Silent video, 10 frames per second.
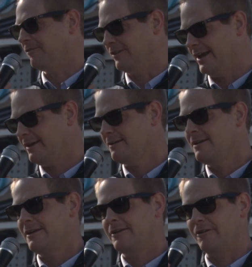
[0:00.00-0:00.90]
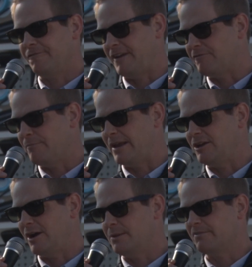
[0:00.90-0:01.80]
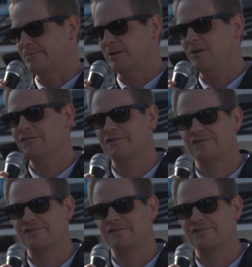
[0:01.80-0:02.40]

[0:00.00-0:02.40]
fil A, your favorite menu items, but also